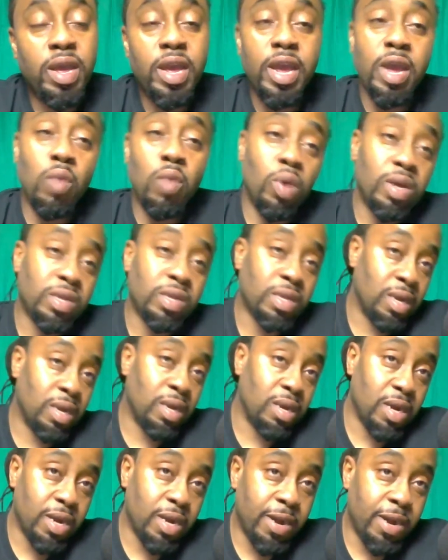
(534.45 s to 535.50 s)
it wasn't
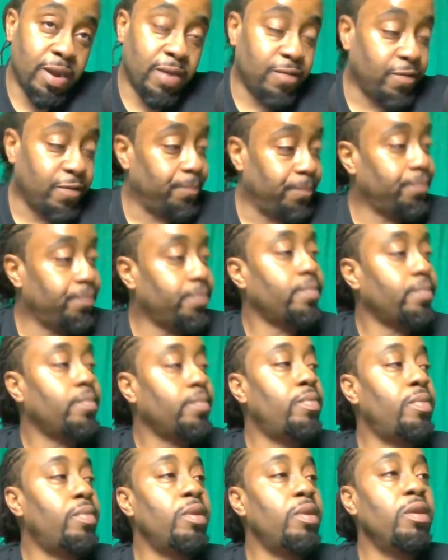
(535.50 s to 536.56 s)
good enough,
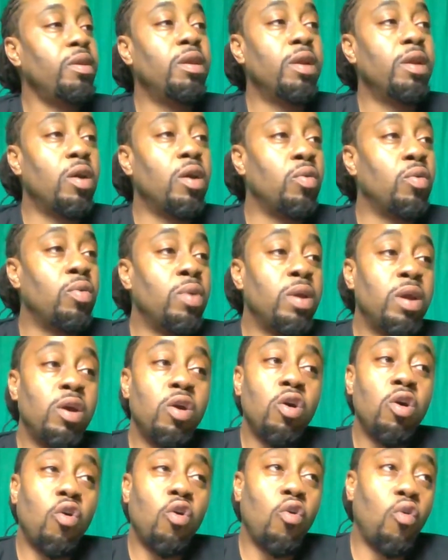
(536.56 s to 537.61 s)
you know.
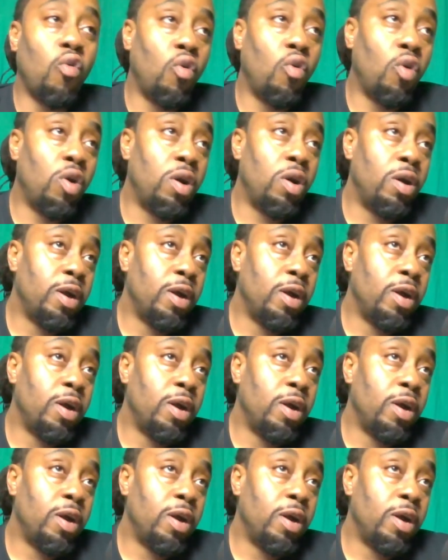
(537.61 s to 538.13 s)
Or